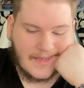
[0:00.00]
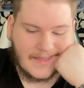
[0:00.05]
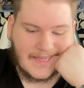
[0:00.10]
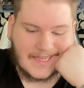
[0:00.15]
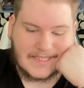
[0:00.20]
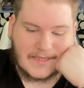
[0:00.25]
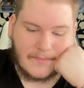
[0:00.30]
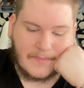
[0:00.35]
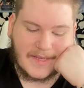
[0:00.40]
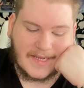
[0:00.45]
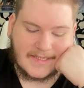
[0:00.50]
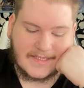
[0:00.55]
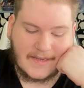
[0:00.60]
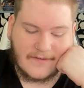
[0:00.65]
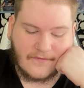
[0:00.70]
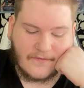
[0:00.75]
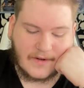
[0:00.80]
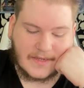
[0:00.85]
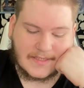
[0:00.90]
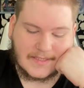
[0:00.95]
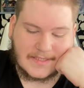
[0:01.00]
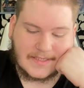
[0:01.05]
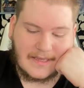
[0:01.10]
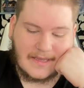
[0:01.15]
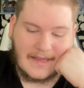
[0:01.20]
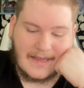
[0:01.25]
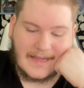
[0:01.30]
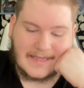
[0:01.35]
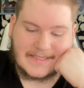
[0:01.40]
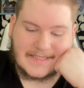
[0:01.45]
That's a big difference.
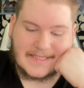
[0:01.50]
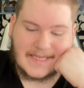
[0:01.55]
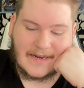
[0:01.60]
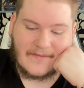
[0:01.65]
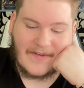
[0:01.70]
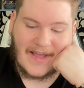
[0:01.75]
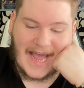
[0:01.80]
Instead of